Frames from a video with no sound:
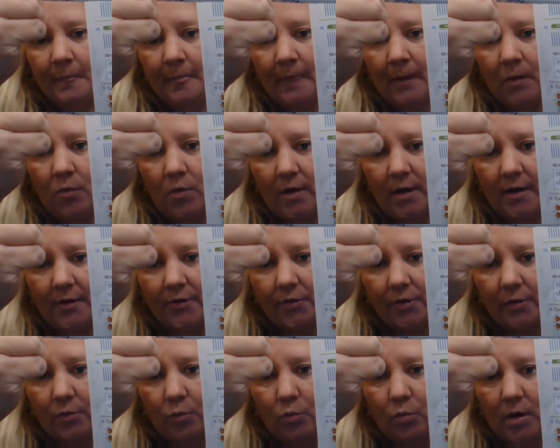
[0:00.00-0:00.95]

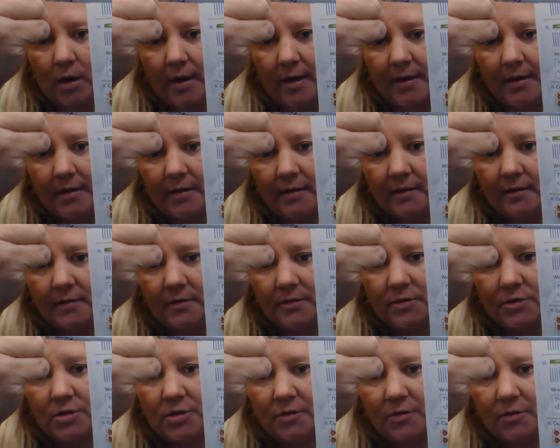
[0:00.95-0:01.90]
100, 1,
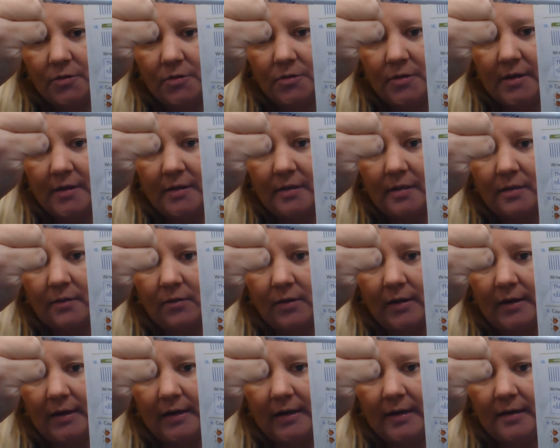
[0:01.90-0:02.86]
2,
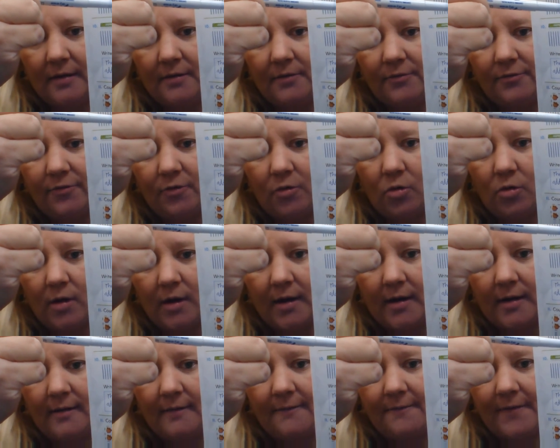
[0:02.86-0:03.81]
3,
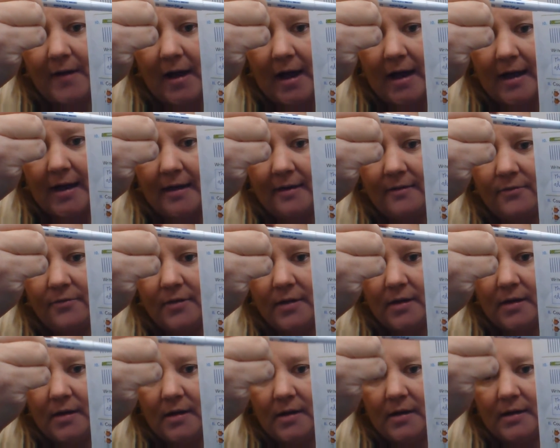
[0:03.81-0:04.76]
4, 5,
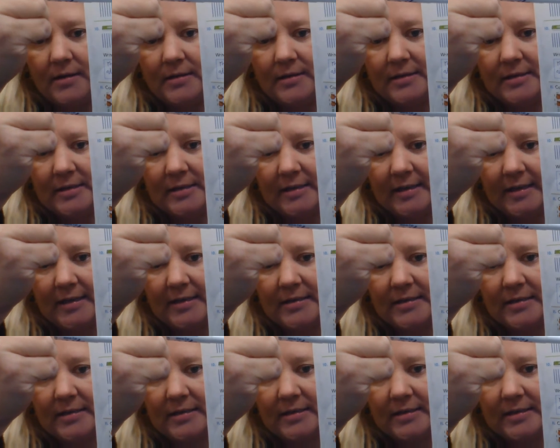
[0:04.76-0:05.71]

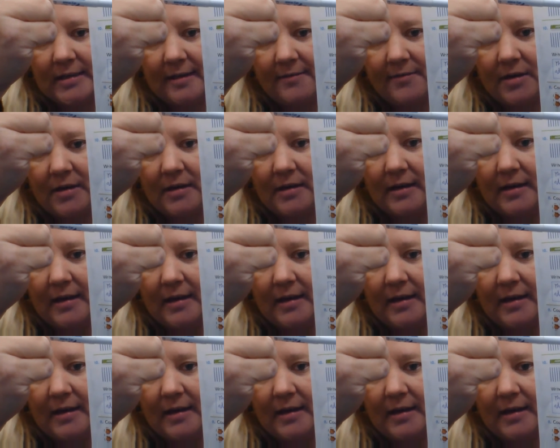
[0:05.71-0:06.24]
6, 7,